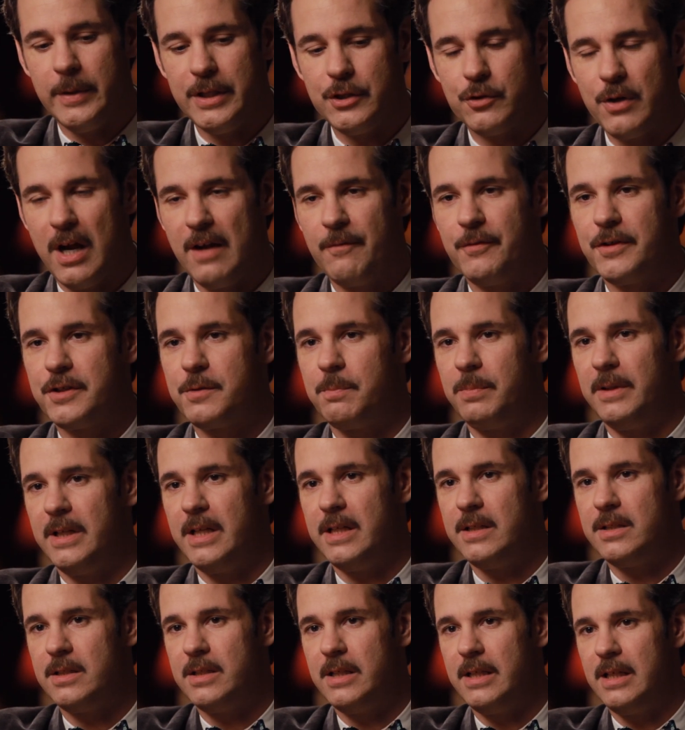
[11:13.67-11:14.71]
Louis-Dreyfus
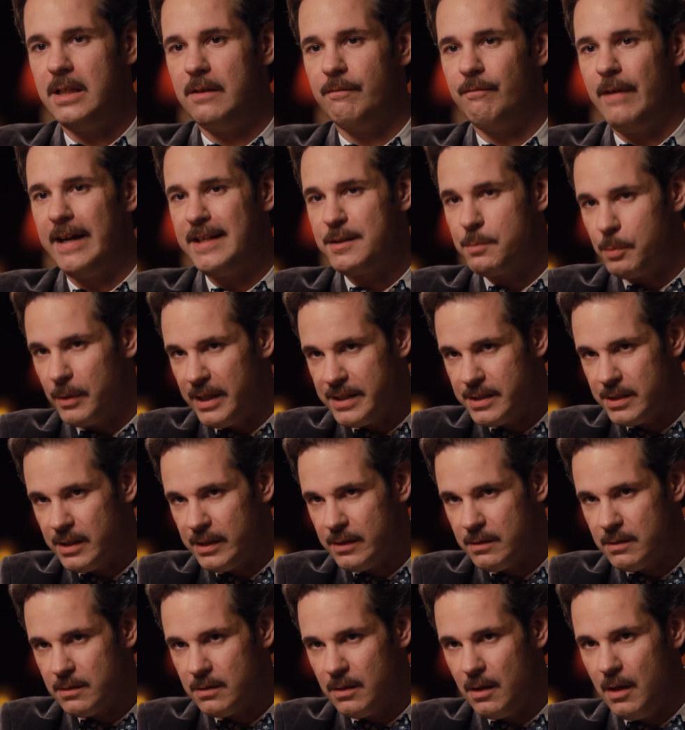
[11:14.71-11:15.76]
plays the vice
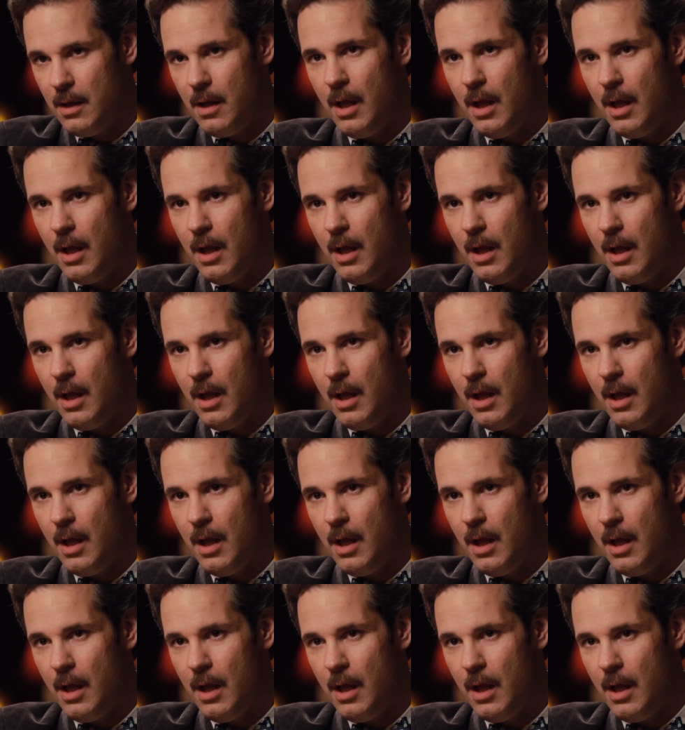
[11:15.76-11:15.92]
president.